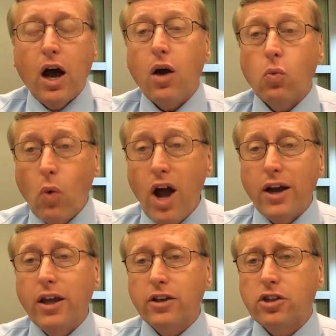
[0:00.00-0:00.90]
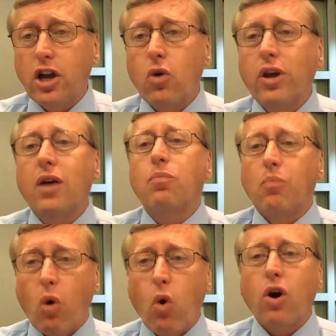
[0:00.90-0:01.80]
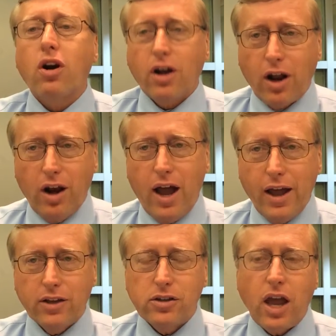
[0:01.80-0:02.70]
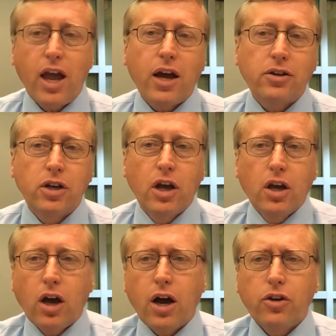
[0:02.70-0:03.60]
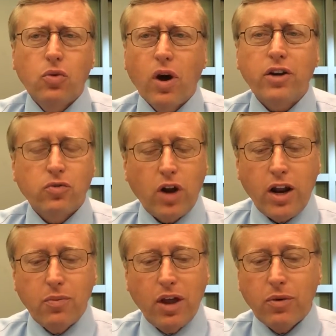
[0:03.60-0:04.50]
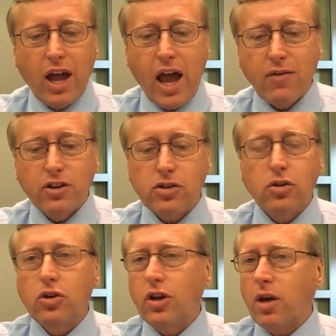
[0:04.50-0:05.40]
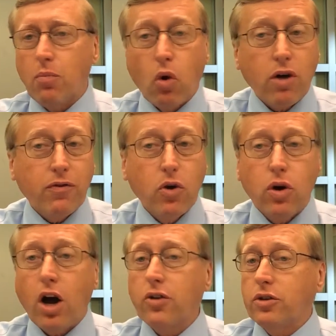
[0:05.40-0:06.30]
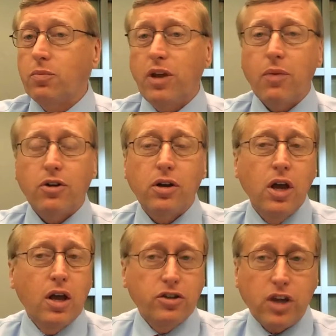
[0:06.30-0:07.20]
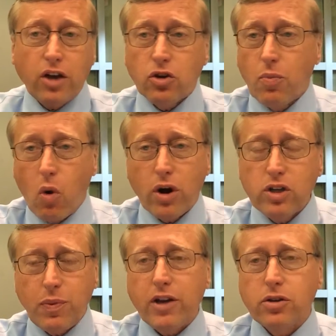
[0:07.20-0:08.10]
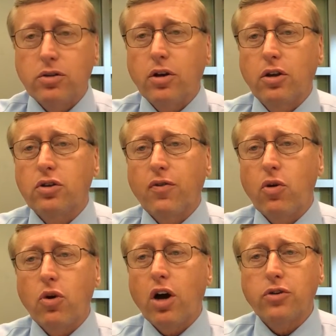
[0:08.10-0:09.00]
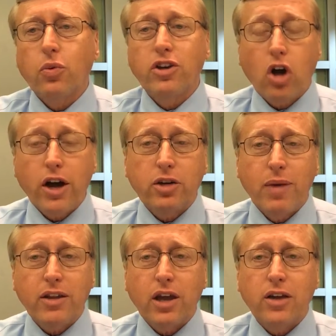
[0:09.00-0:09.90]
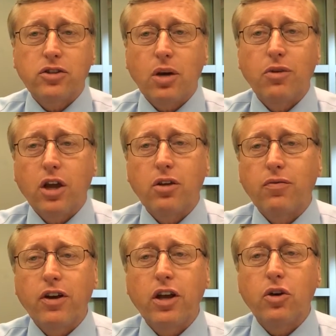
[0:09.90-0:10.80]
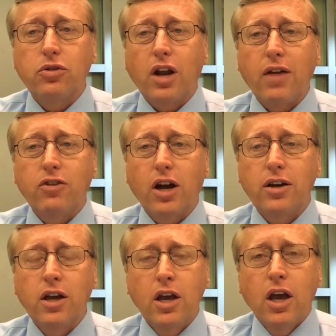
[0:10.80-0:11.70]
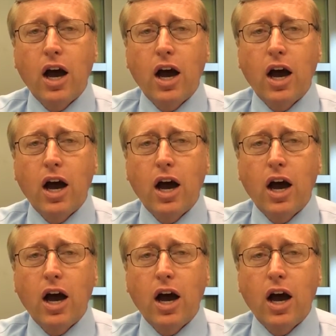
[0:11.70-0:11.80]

One is to go get more clients, and you want to try to be able to have it so you get more phone calls and be able to schedule more inspections on those phone calls. And we talked about that in some of the other videos that I've done.